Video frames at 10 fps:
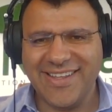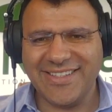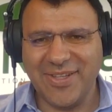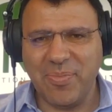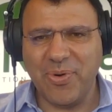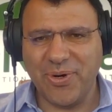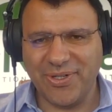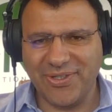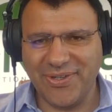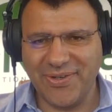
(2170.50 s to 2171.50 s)

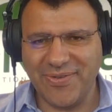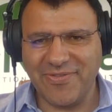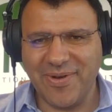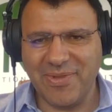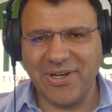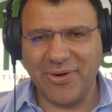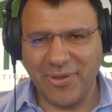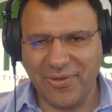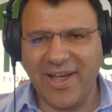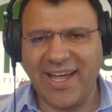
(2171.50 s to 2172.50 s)
support from the
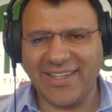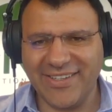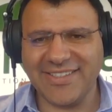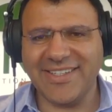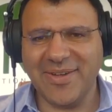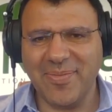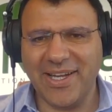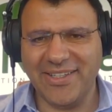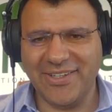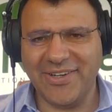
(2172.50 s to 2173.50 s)
growth factors in the
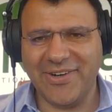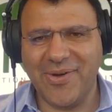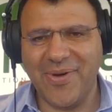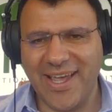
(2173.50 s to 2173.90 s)
body to grow,